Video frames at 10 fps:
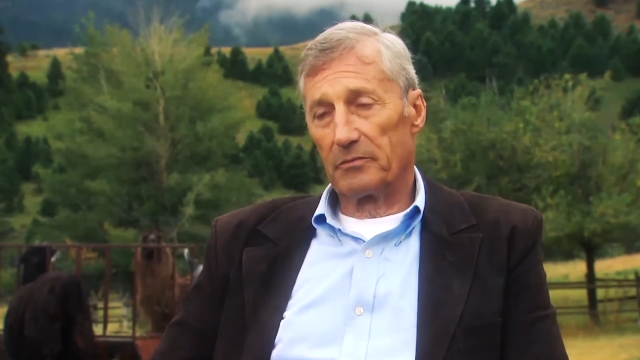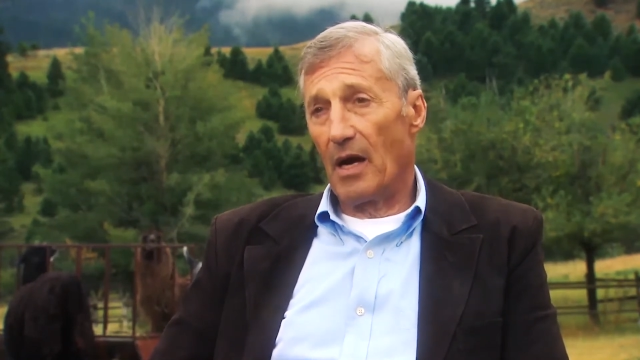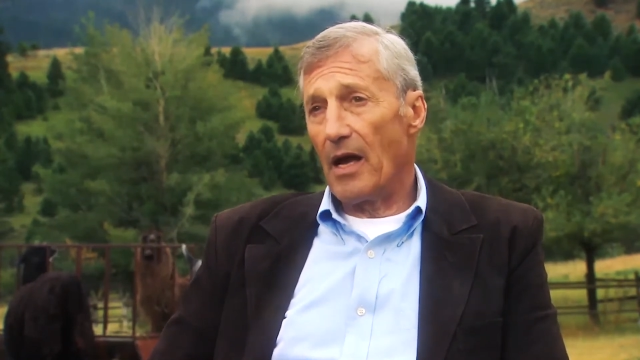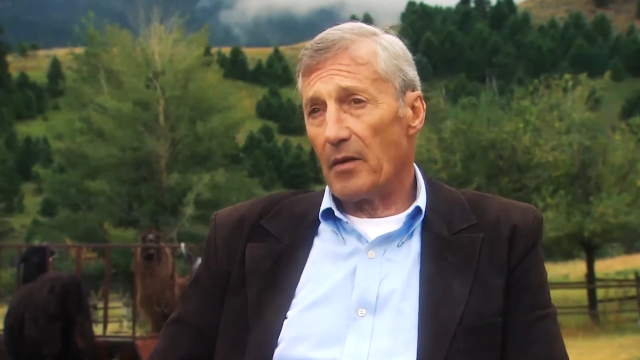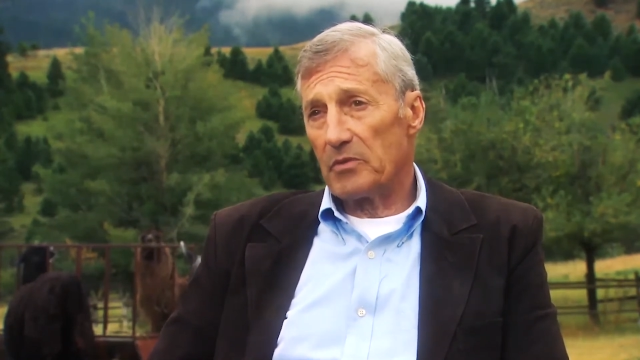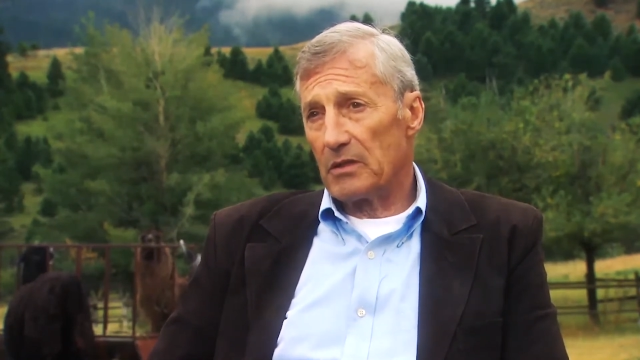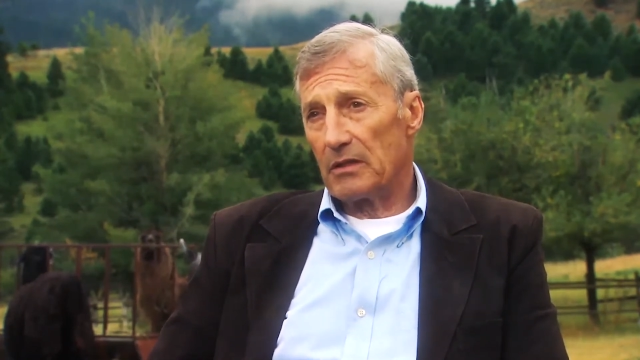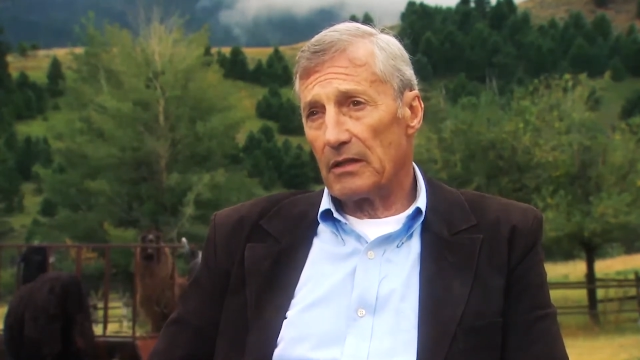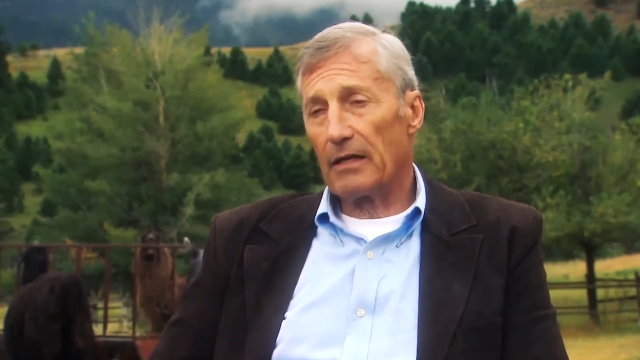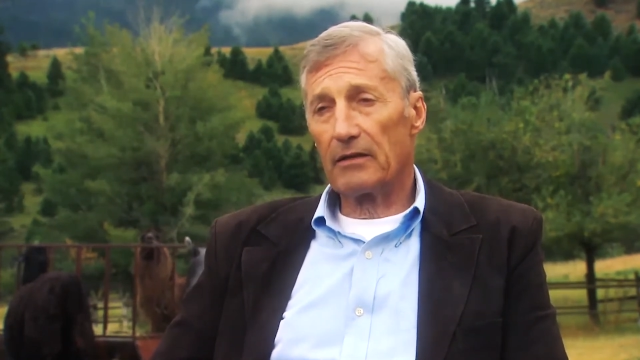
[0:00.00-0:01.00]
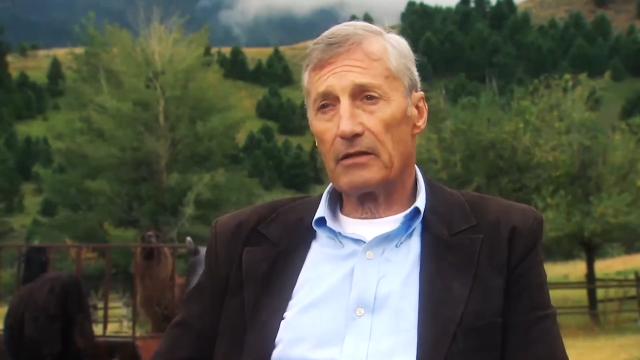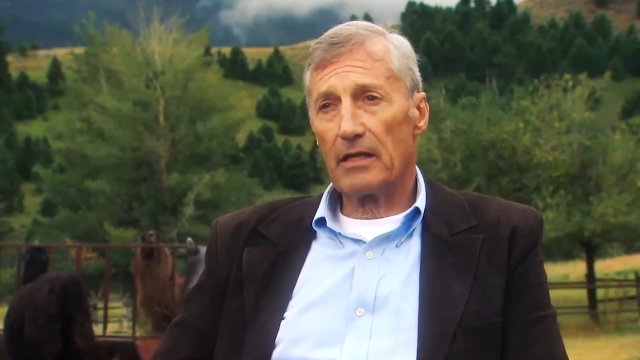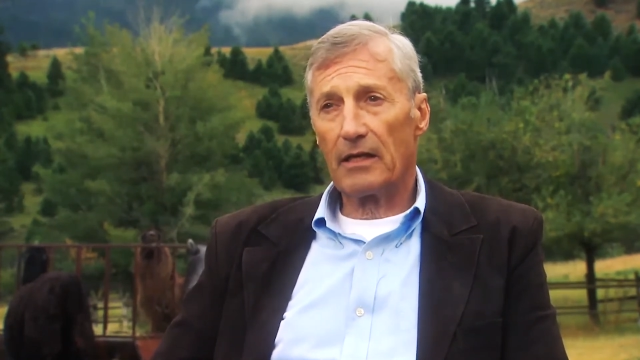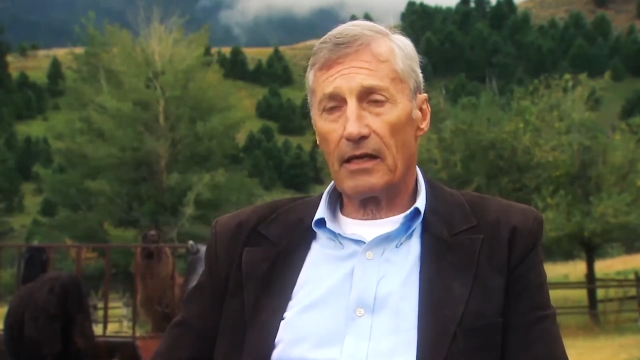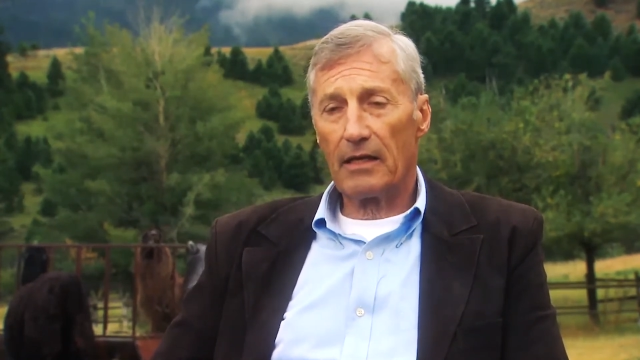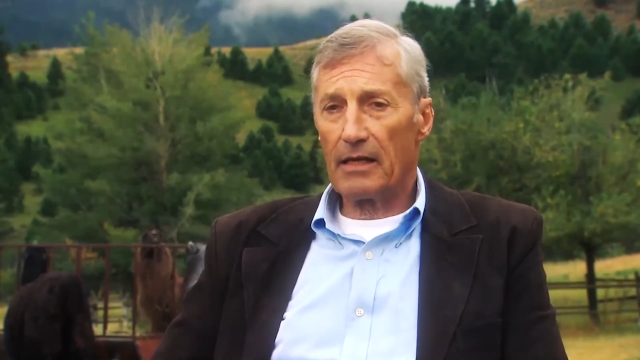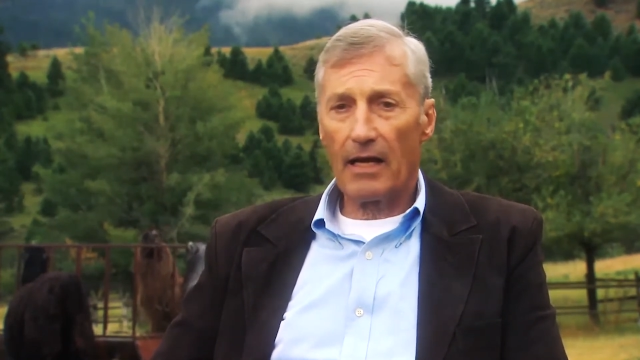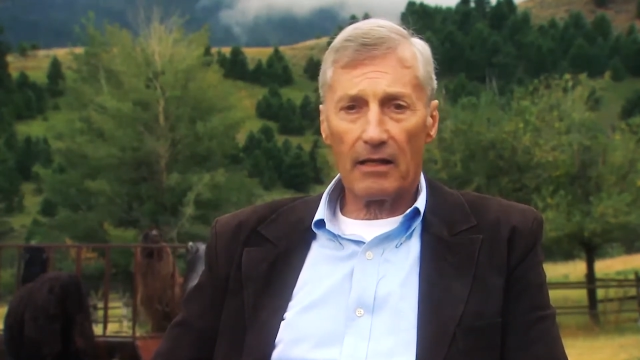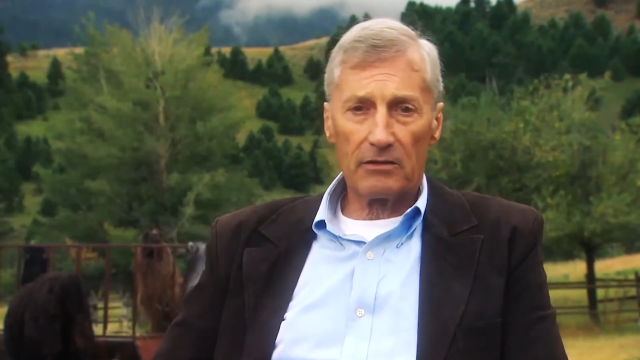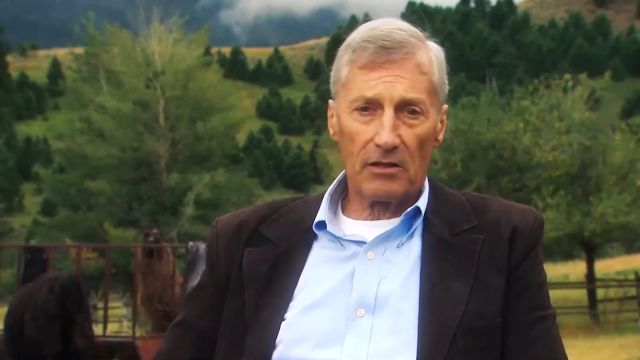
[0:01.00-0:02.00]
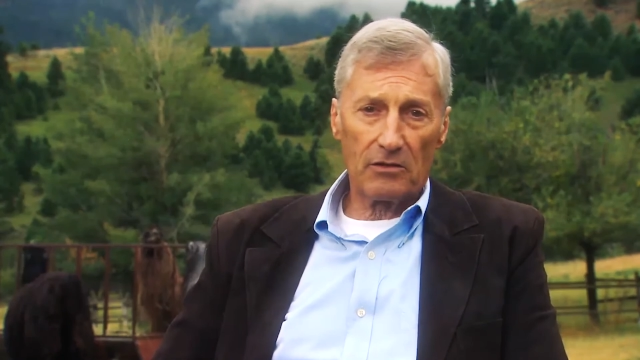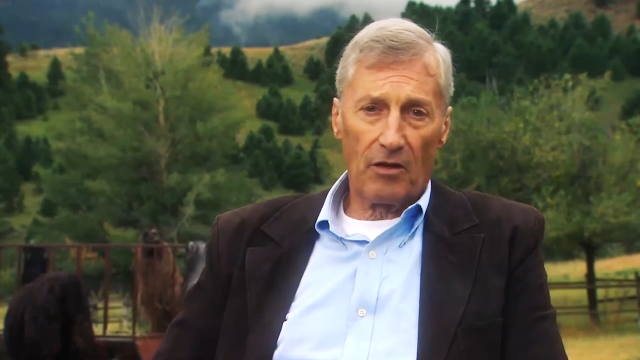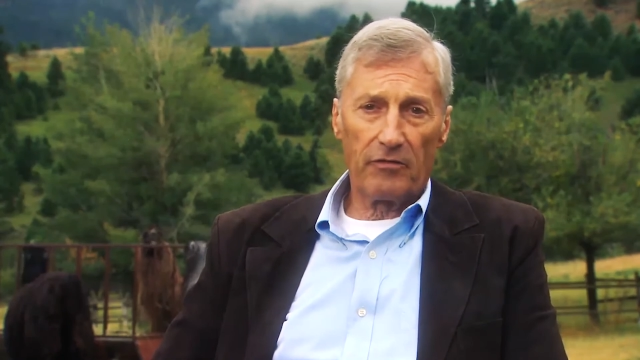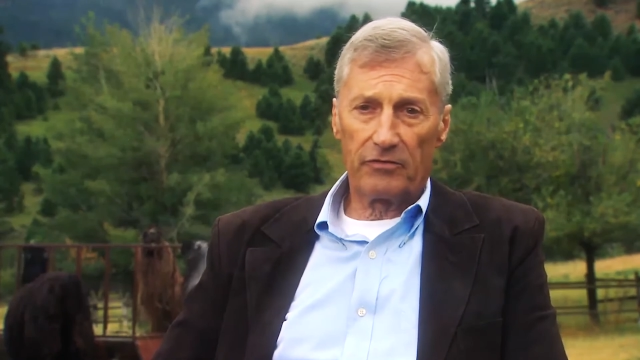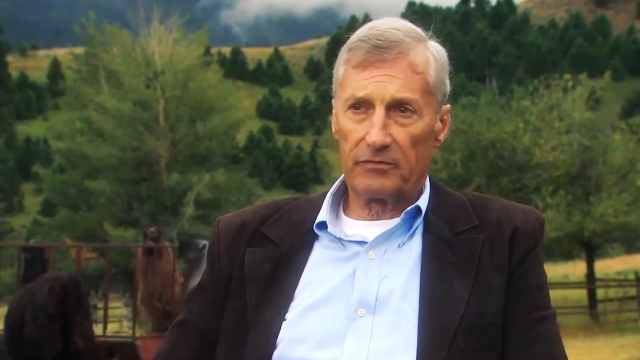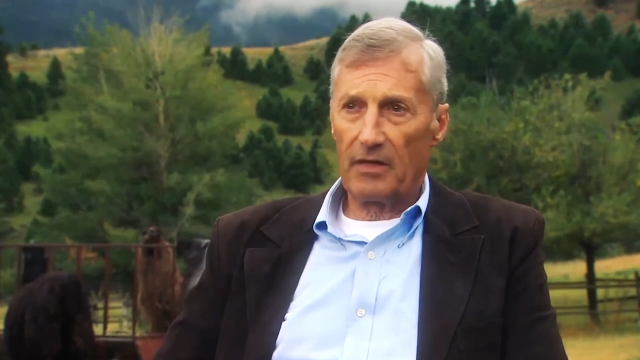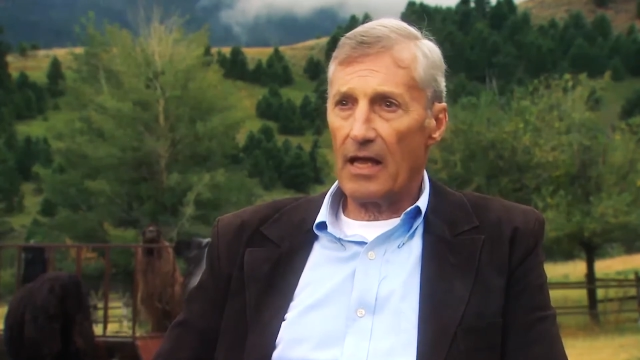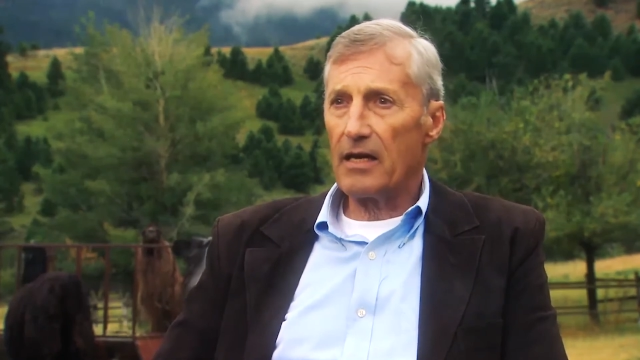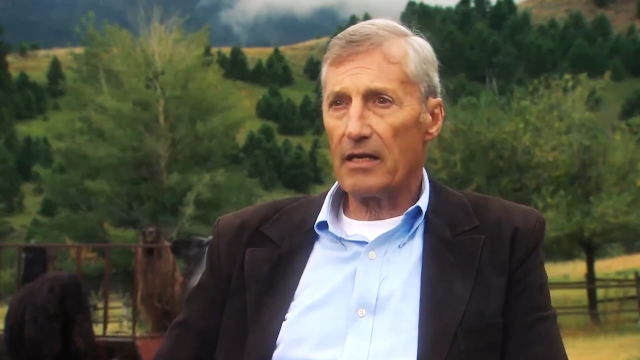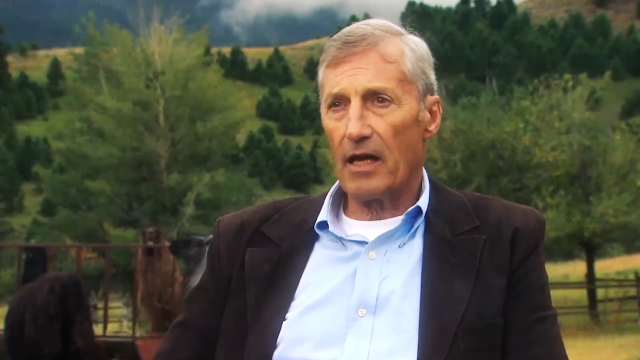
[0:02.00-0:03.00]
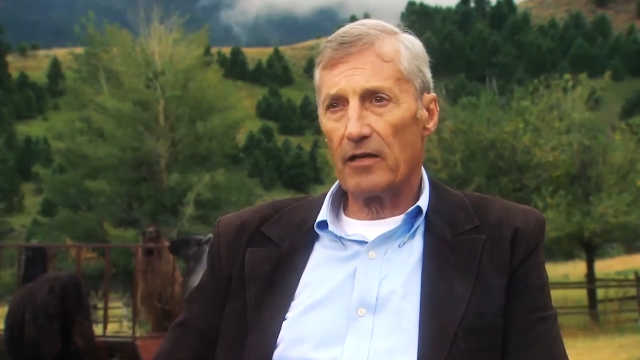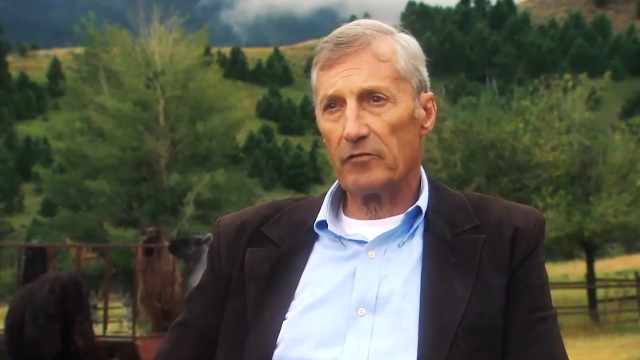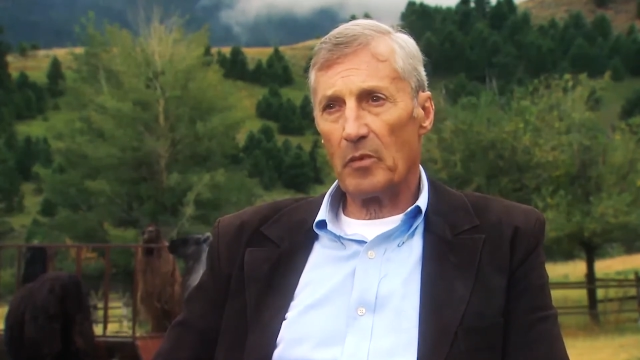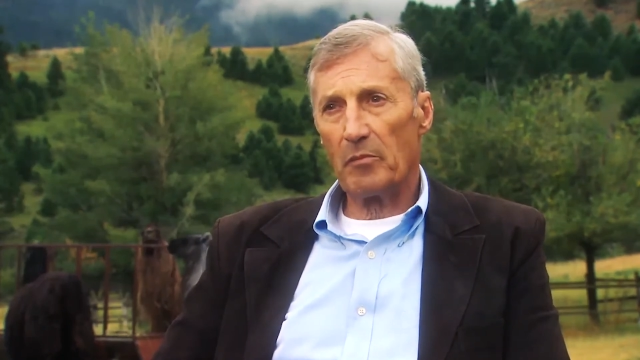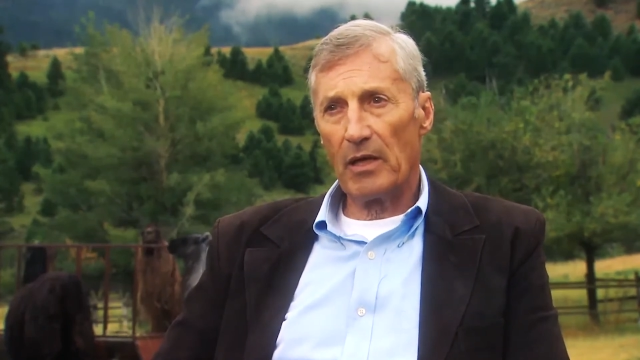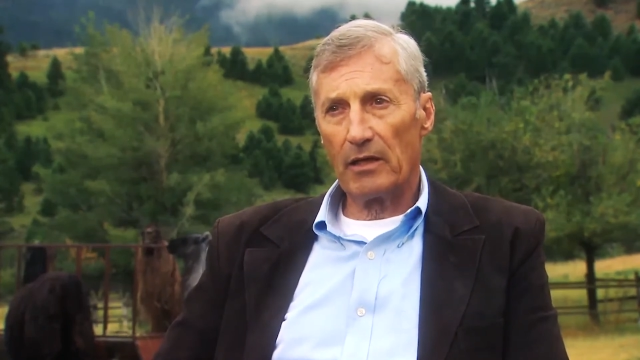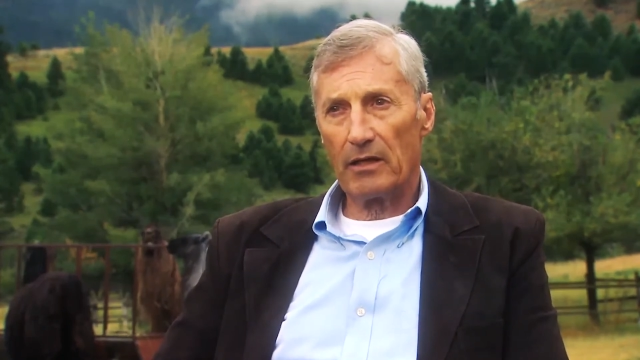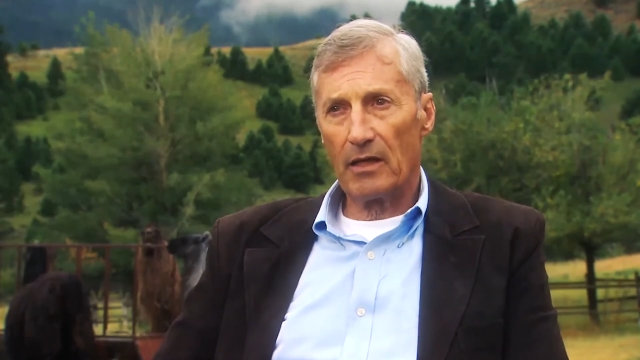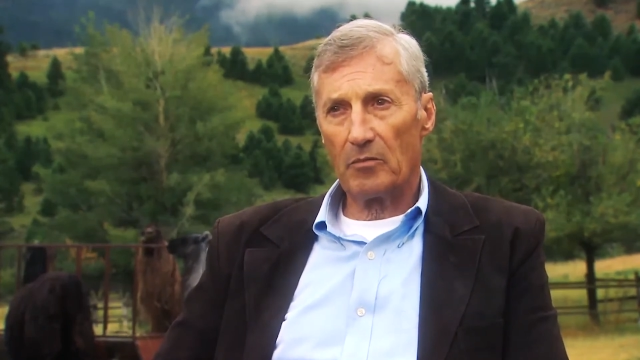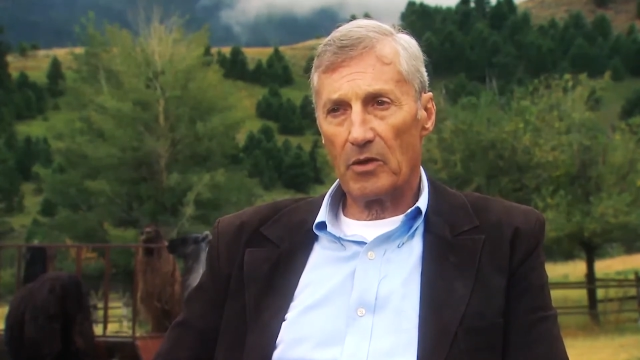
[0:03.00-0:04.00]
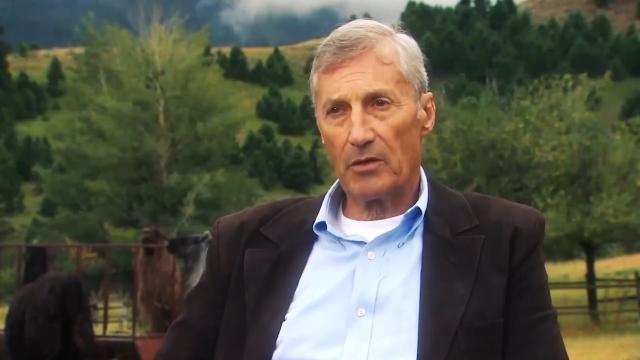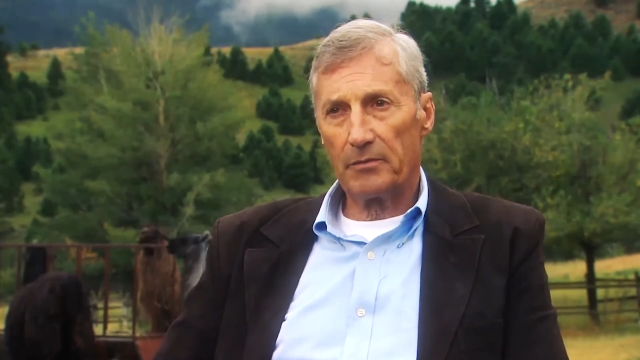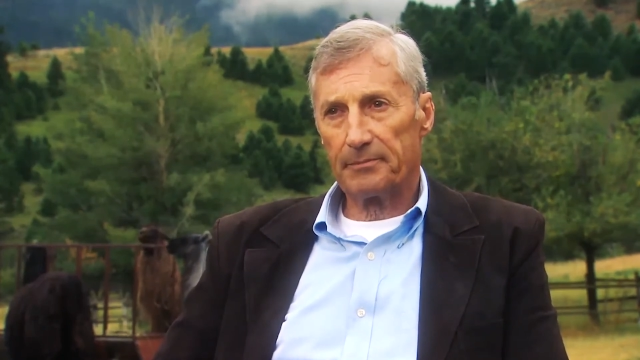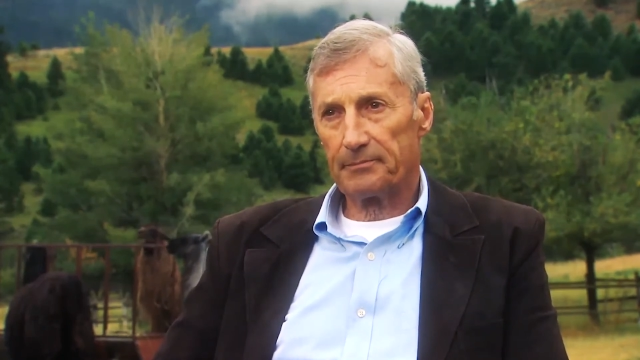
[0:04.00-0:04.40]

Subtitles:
biopsy and DNA analysis of any kind of mammalian embryo.